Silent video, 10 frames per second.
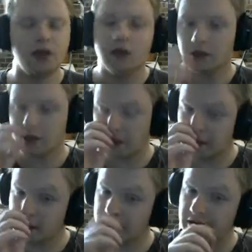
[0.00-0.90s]
So
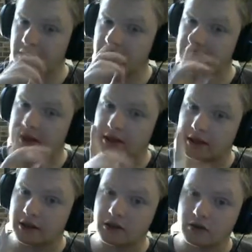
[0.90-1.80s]
now I've actually
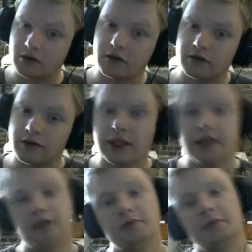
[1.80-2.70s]
got all of
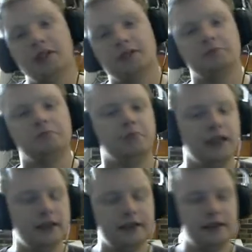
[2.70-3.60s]
these bits and
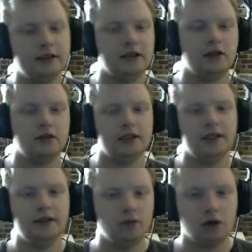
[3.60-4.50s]
pieces, I'll see
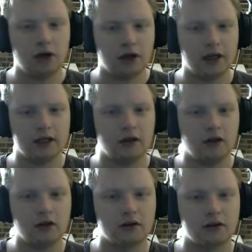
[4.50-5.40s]
what
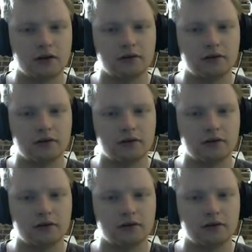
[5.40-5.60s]
unlocks.